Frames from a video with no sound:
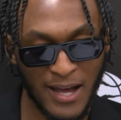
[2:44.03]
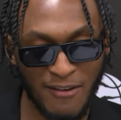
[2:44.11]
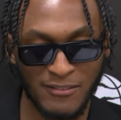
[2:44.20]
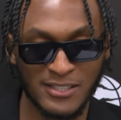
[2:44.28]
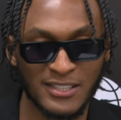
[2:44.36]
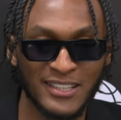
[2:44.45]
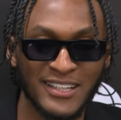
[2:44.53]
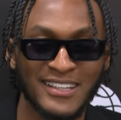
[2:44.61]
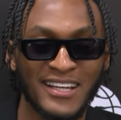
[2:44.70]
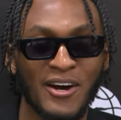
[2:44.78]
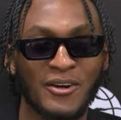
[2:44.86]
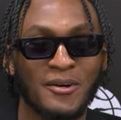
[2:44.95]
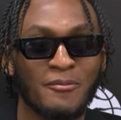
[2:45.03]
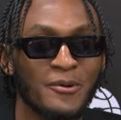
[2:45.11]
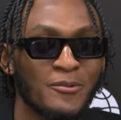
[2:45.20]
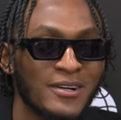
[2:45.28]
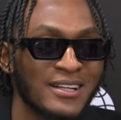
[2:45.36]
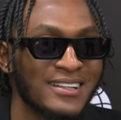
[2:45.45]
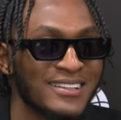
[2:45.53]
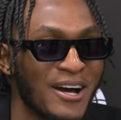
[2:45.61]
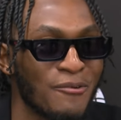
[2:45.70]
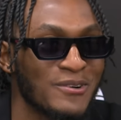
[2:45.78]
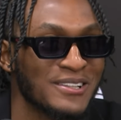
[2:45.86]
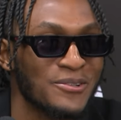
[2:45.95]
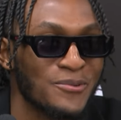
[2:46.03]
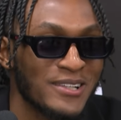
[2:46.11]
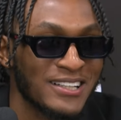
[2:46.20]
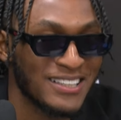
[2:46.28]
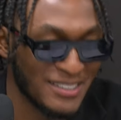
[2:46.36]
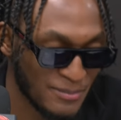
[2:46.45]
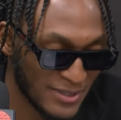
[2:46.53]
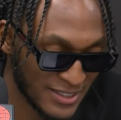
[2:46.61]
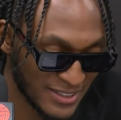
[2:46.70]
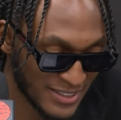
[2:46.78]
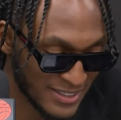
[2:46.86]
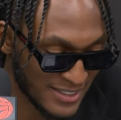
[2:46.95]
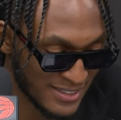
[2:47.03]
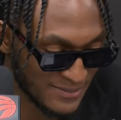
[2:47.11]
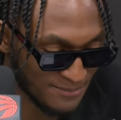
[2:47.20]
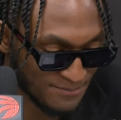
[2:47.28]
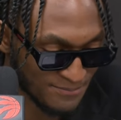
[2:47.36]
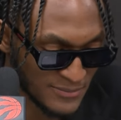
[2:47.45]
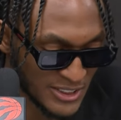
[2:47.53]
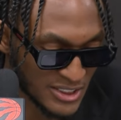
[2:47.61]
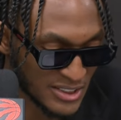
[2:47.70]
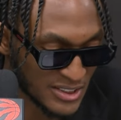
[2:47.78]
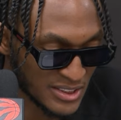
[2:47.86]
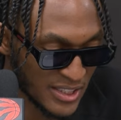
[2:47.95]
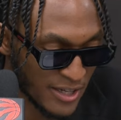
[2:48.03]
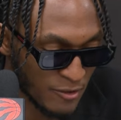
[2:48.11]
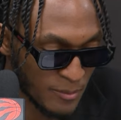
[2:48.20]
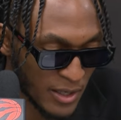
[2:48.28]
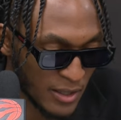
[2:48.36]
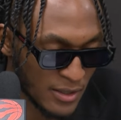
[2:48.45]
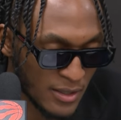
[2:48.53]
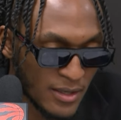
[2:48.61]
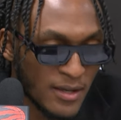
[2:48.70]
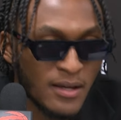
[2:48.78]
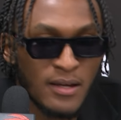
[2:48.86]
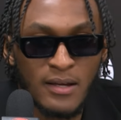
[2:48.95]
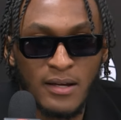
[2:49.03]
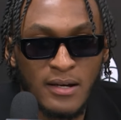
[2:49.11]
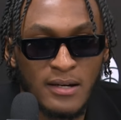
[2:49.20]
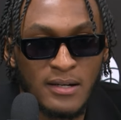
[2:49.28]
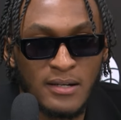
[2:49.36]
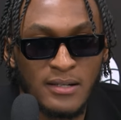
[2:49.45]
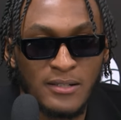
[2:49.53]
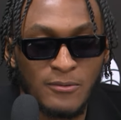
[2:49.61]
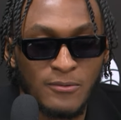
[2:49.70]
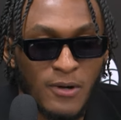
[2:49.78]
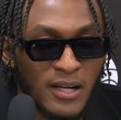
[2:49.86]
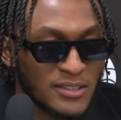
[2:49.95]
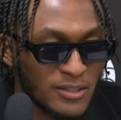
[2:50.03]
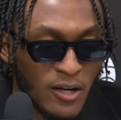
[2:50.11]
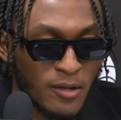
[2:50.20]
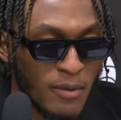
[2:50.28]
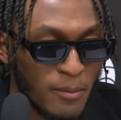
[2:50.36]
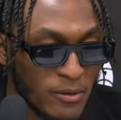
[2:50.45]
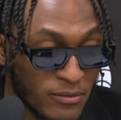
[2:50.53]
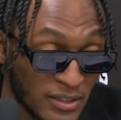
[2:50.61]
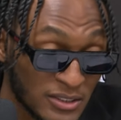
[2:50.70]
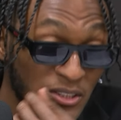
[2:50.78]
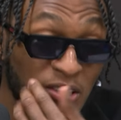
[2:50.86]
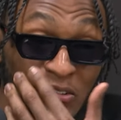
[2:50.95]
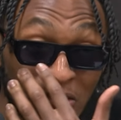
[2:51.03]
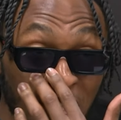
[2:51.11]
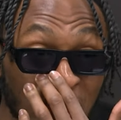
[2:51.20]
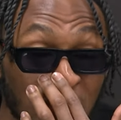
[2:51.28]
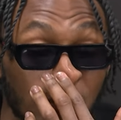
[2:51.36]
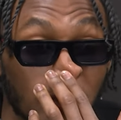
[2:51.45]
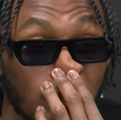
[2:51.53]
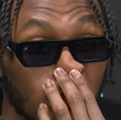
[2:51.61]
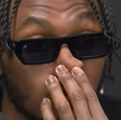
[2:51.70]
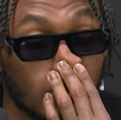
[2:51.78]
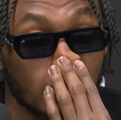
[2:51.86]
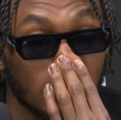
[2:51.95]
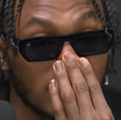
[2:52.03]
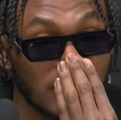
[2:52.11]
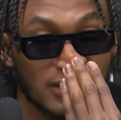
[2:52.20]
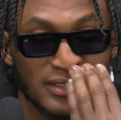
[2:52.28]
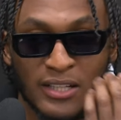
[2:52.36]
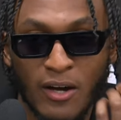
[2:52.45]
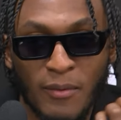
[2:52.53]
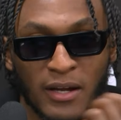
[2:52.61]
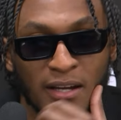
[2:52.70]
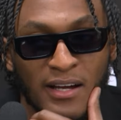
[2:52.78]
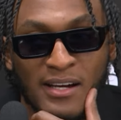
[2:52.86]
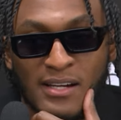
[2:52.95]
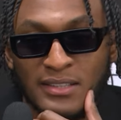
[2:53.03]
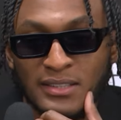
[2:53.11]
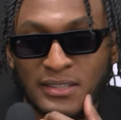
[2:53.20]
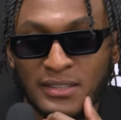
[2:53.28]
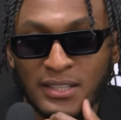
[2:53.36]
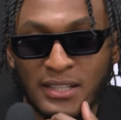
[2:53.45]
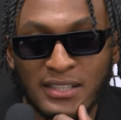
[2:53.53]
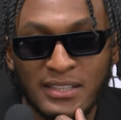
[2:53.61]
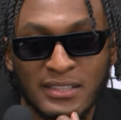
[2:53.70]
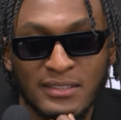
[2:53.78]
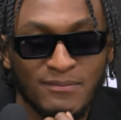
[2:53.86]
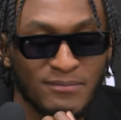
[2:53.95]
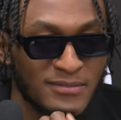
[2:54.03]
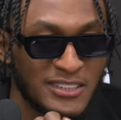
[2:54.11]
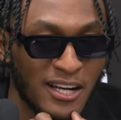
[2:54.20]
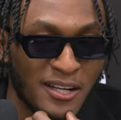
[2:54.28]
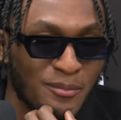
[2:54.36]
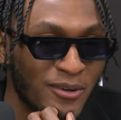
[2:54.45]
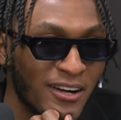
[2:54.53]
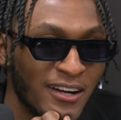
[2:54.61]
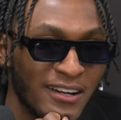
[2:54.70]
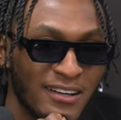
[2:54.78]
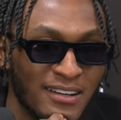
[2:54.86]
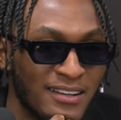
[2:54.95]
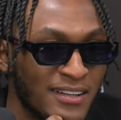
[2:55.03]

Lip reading: obviously didn't get the outcome we wanted. I wanted to win, but just to see everybody, where I started my professional career is pretty cool. Just to see all my guys, Johnny Bryant,